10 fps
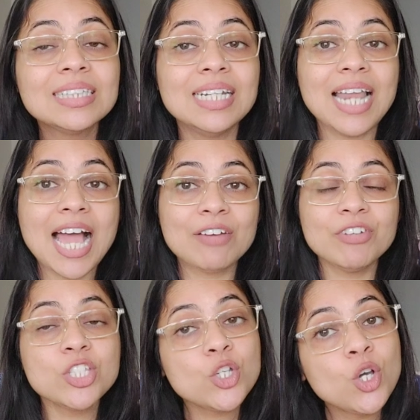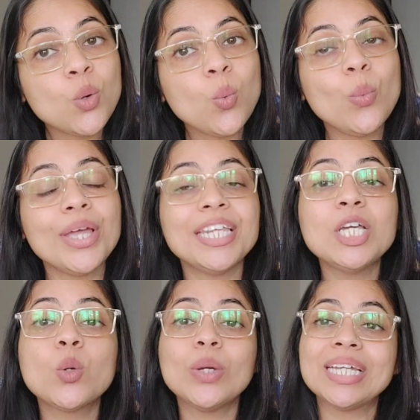the language
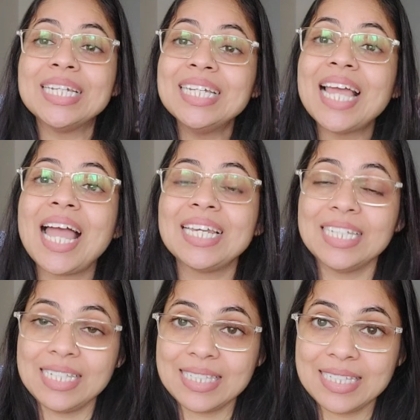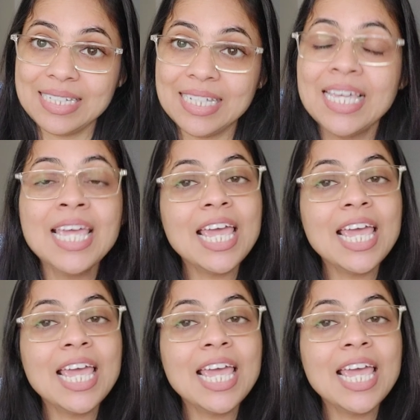very quickly and easily.